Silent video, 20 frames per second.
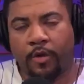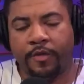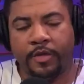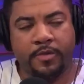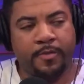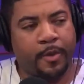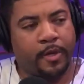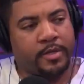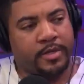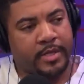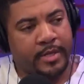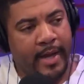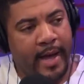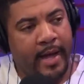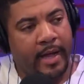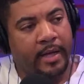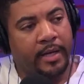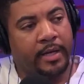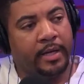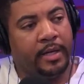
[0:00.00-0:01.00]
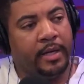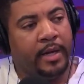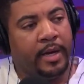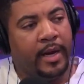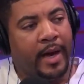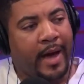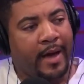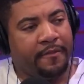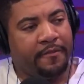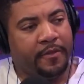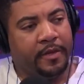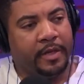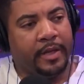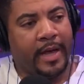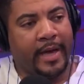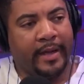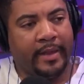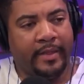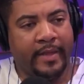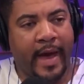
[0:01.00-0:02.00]
of his personality, I feel
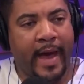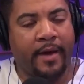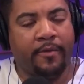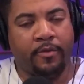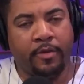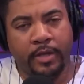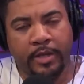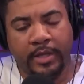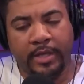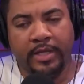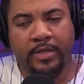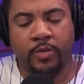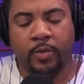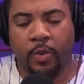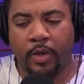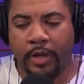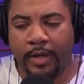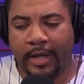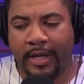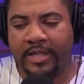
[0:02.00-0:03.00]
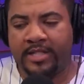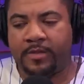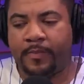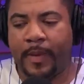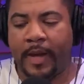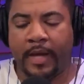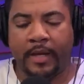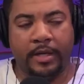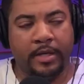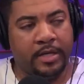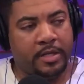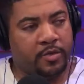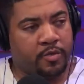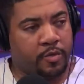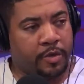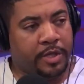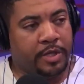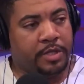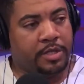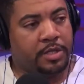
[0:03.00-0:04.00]
like that really is what expanded his
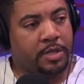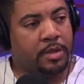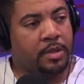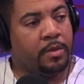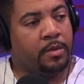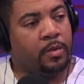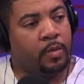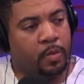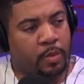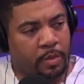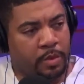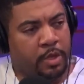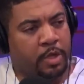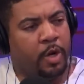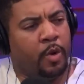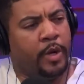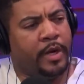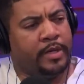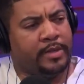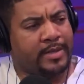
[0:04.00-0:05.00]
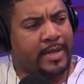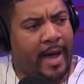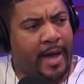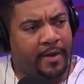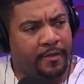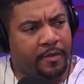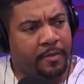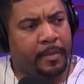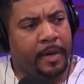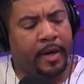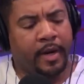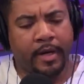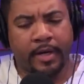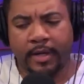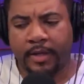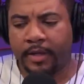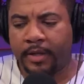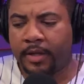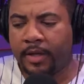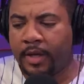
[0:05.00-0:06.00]
reach, inside of
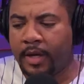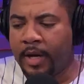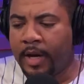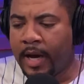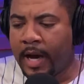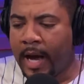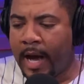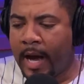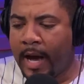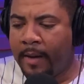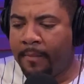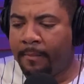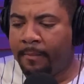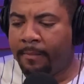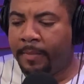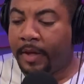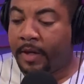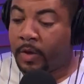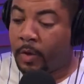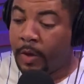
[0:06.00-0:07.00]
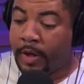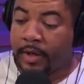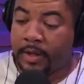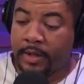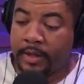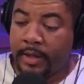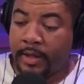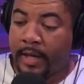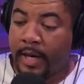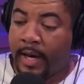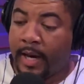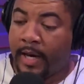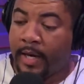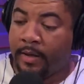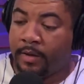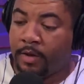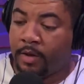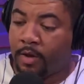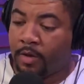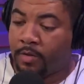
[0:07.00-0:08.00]
America. But quickly,
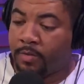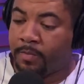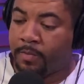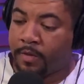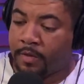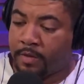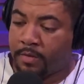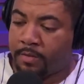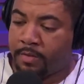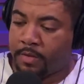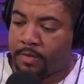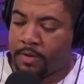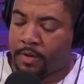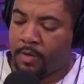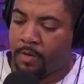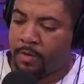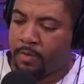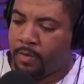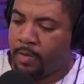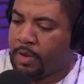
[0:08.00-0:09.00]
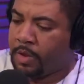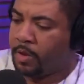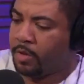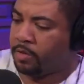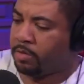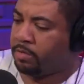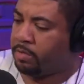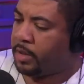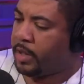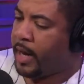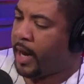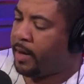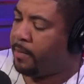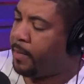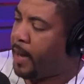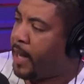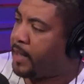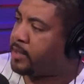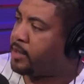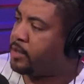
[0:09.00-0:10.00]
so we don't get out of
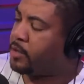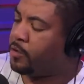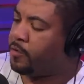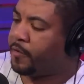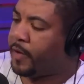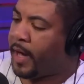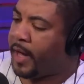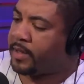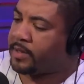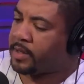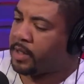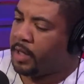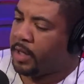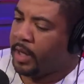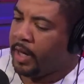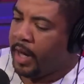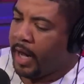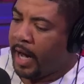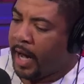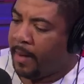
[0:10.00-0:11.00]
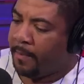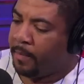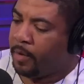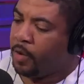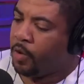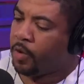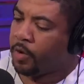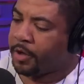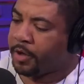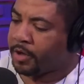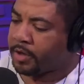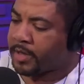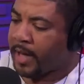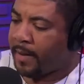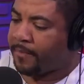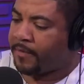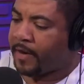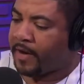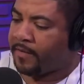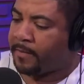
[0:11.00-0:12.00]
boxing too fast. Who are your
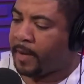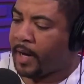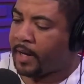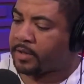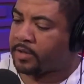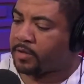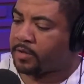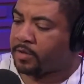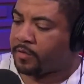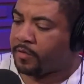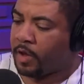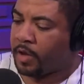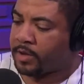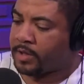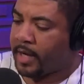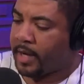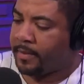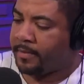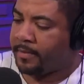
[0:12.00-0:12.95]
top 5 boxers of all time?